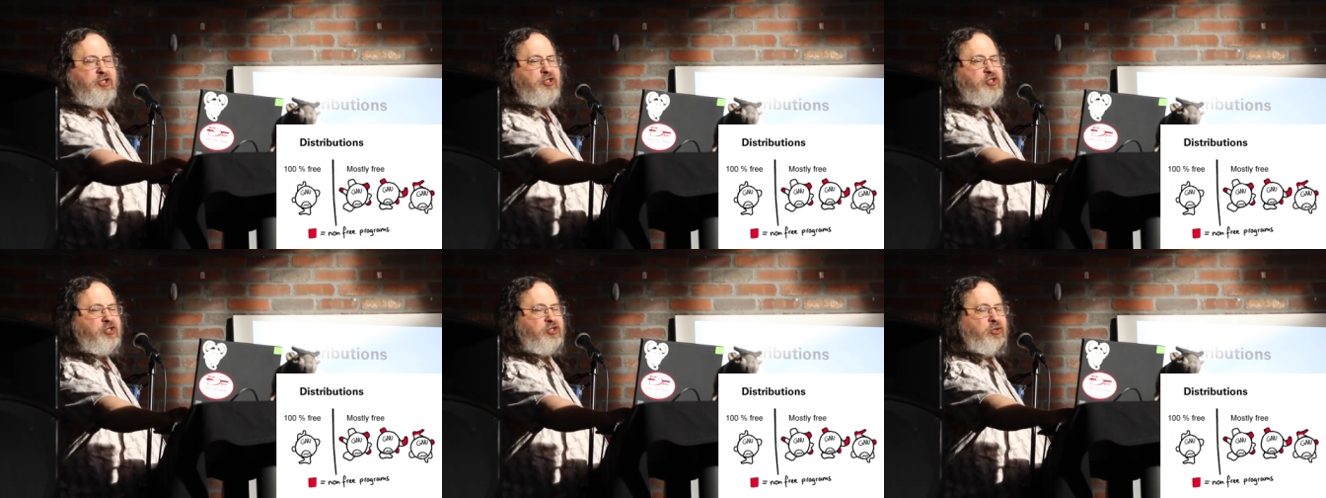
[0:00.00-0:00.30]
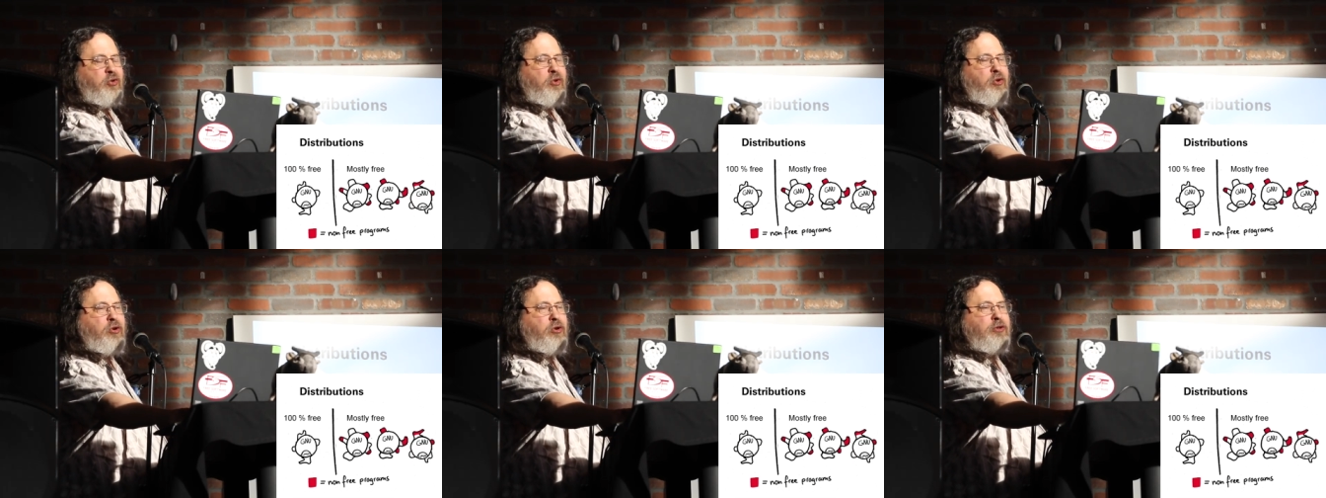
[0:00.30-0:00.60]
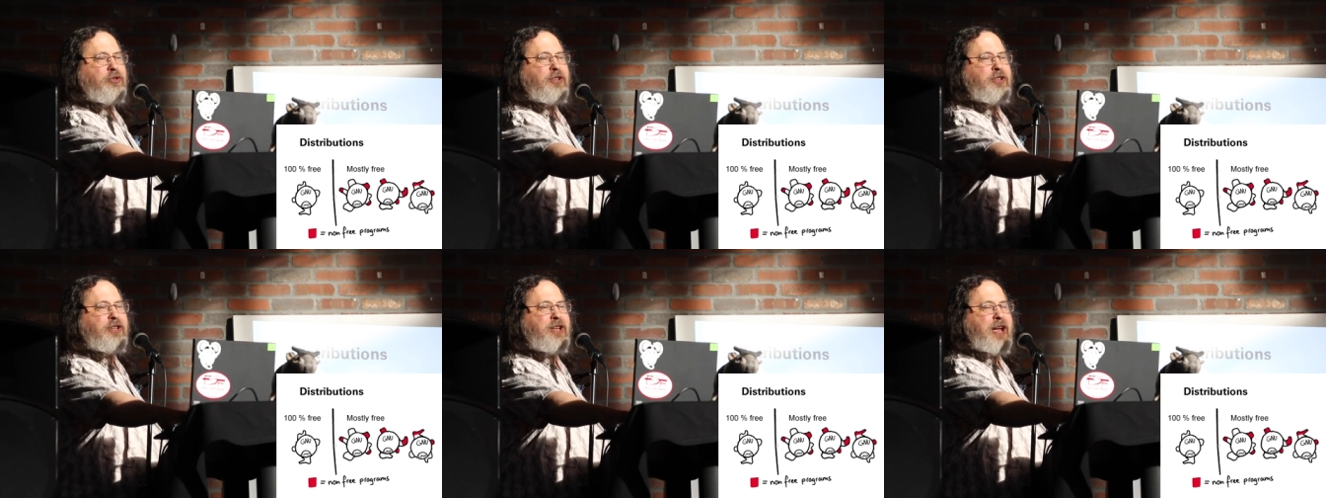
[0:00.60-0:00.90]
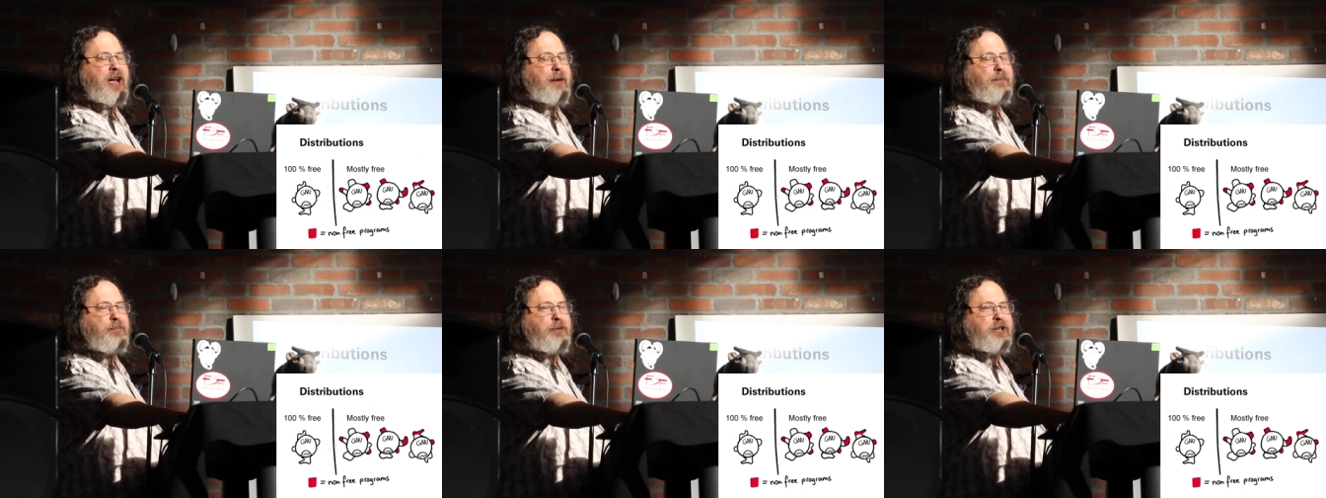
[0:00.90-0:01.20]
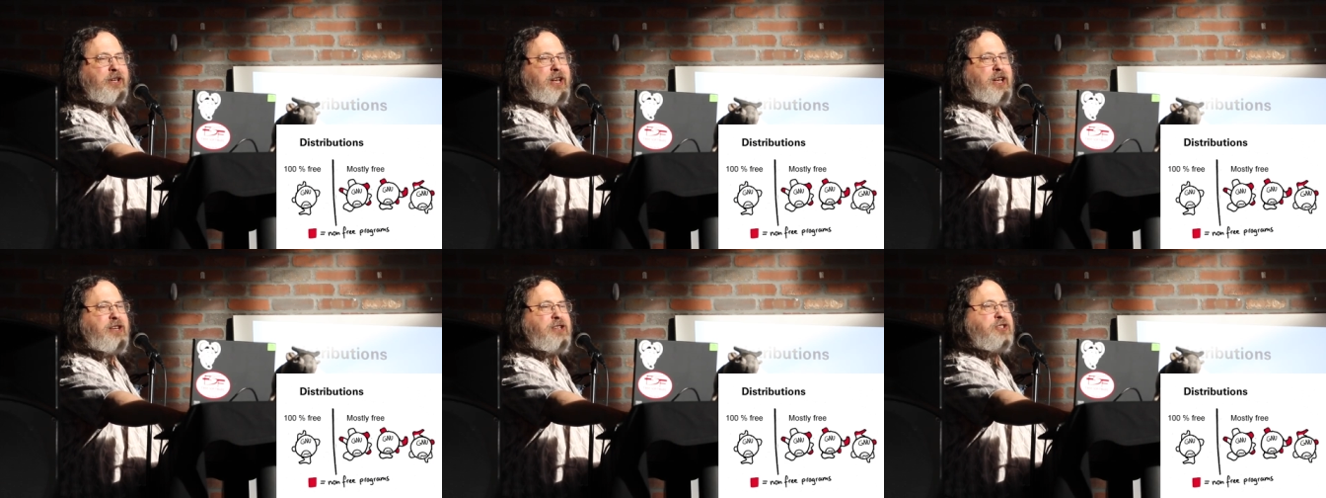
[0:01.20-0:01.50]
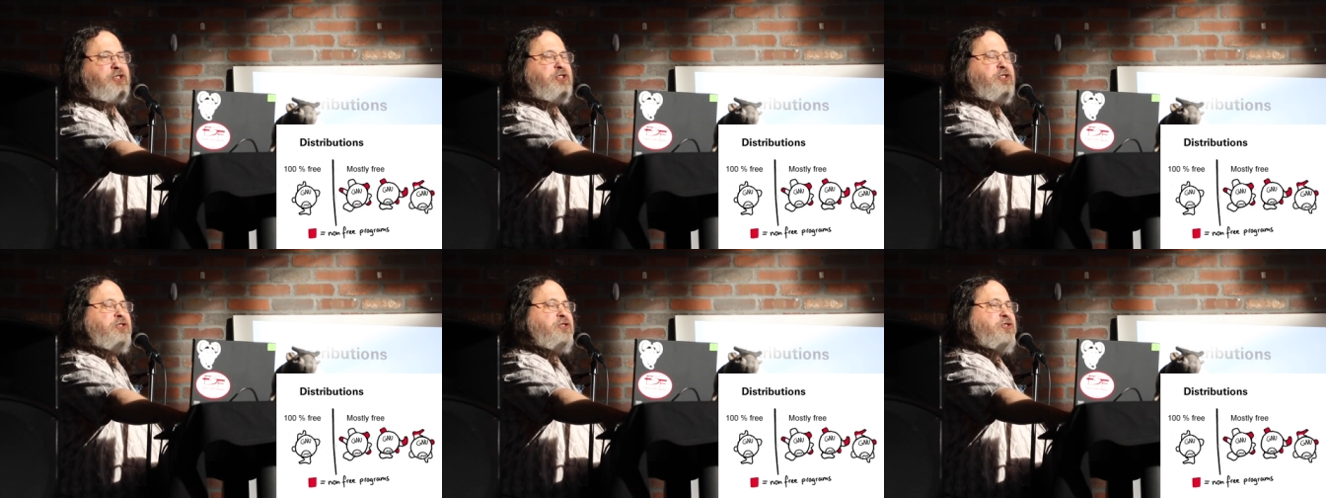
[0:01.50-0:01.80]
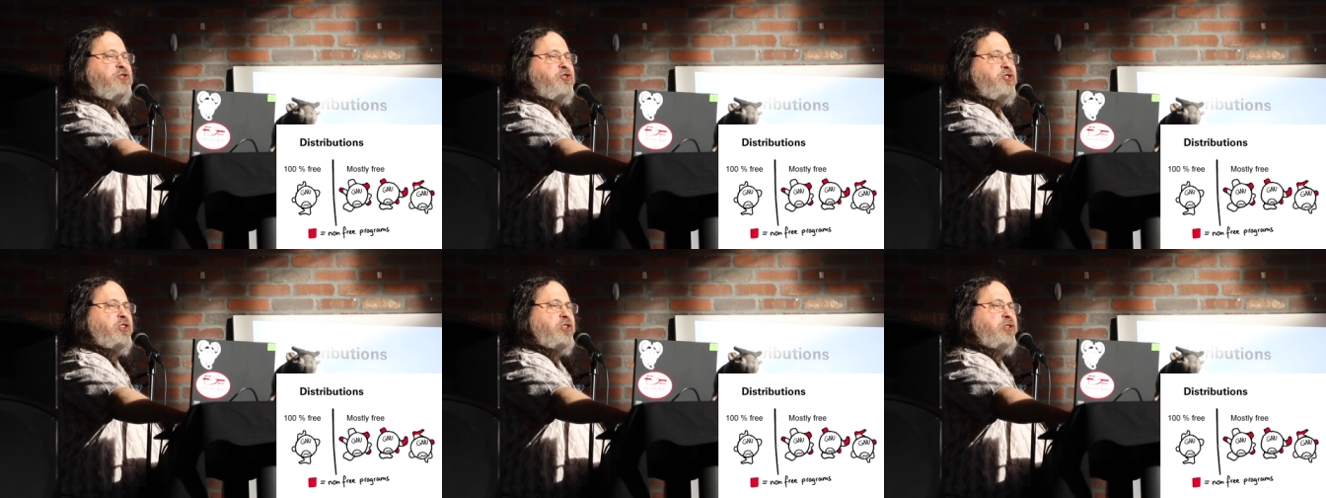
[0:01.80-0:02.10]
installed and the
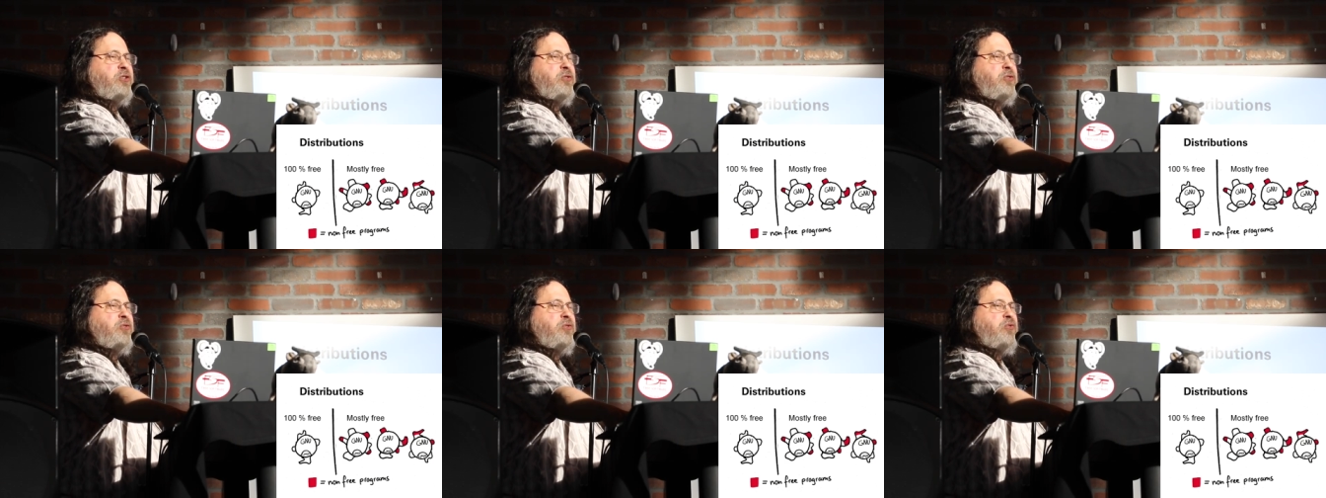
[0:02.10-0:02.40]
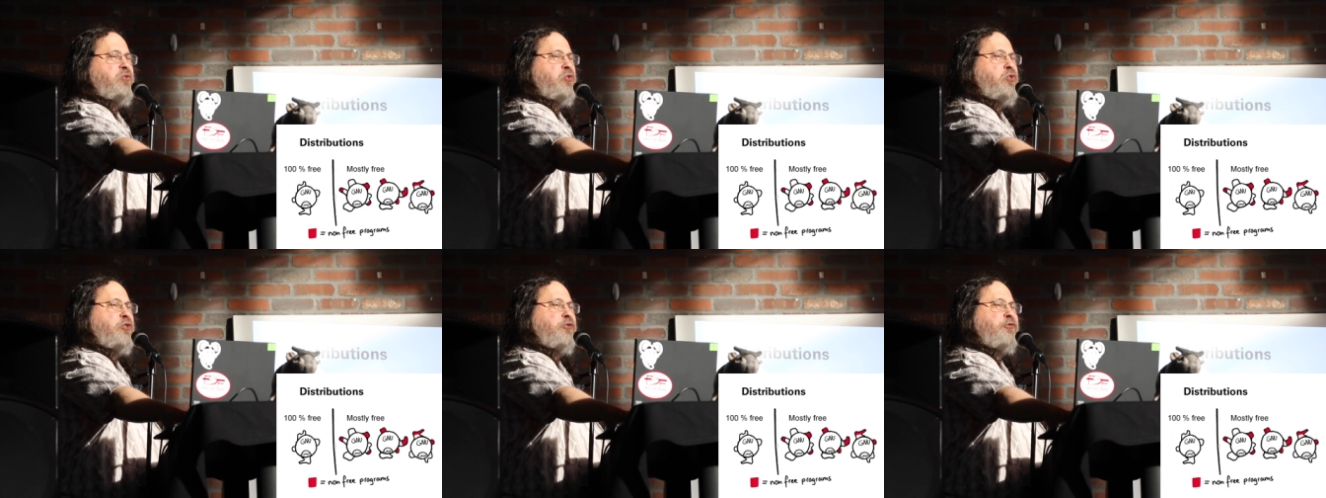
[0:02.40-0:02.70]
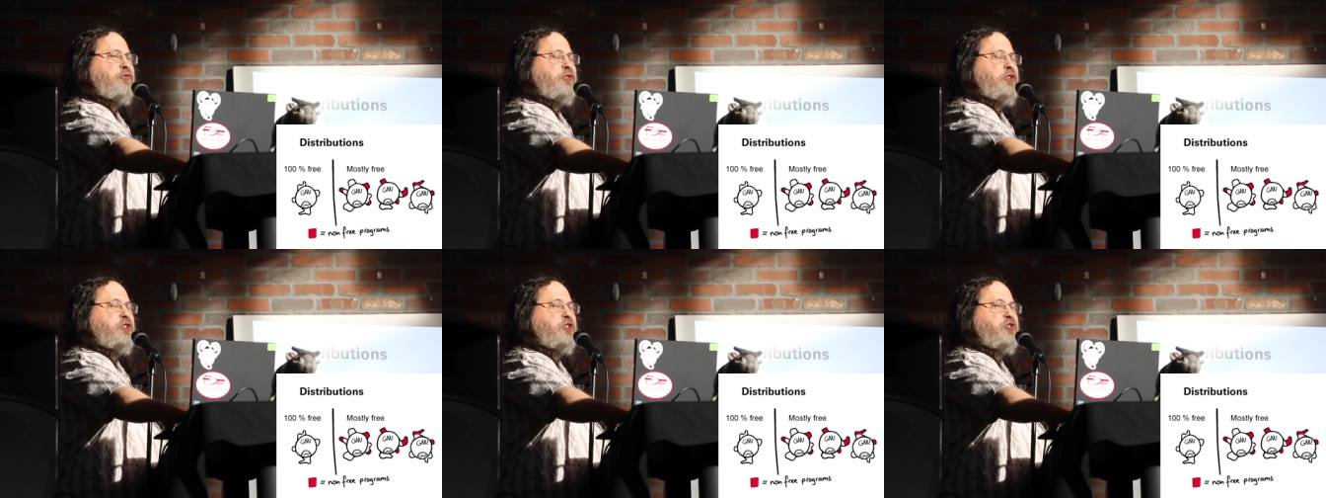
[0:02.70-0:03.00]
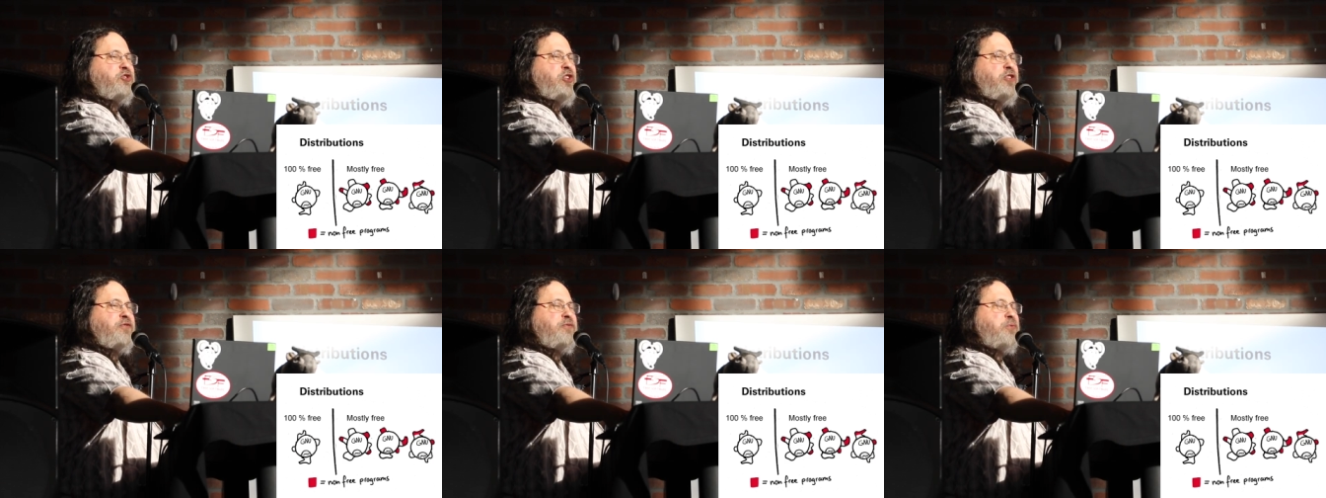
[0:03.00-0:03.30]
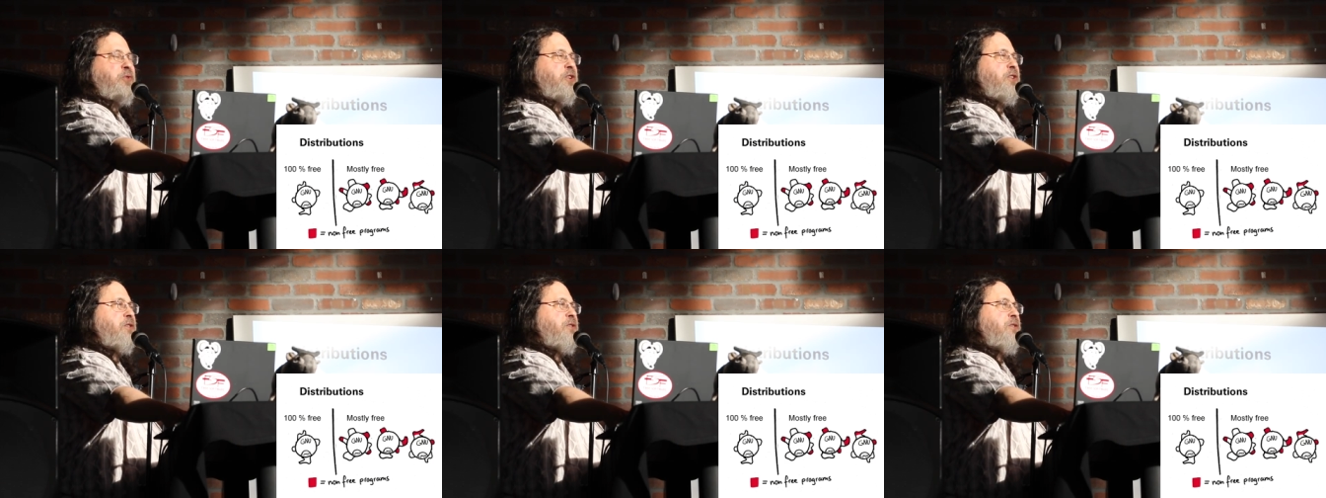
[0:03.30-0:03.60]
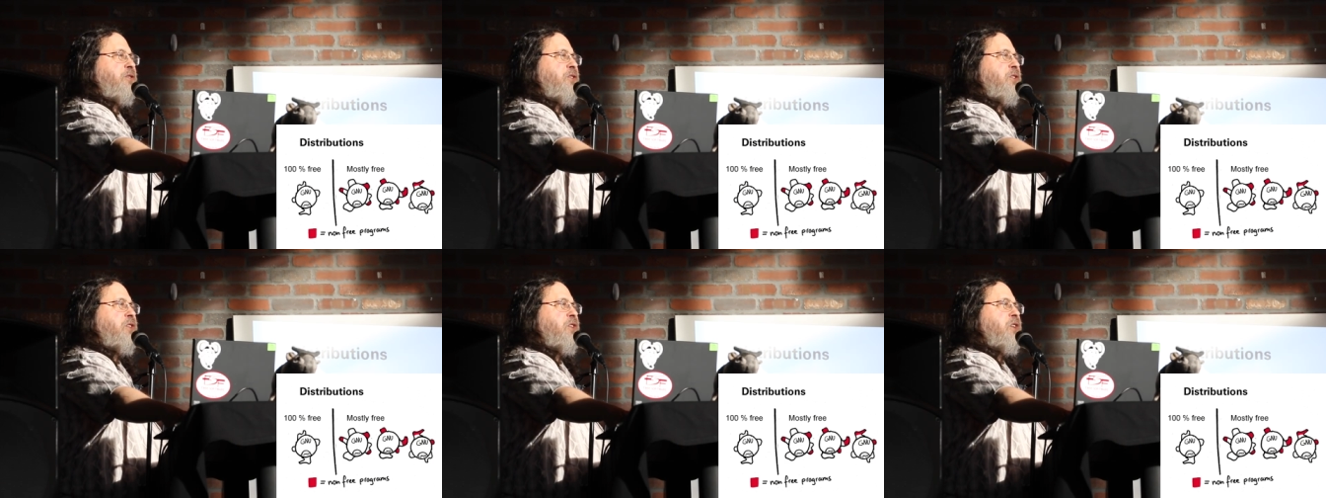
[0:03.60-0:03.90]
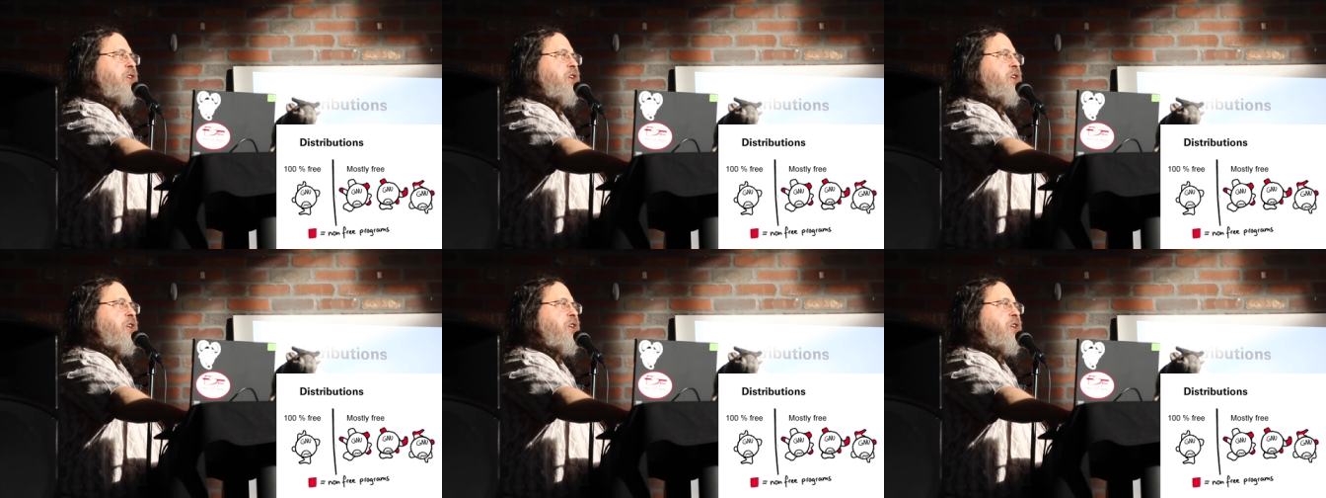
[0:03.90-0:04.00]
applications are all free software,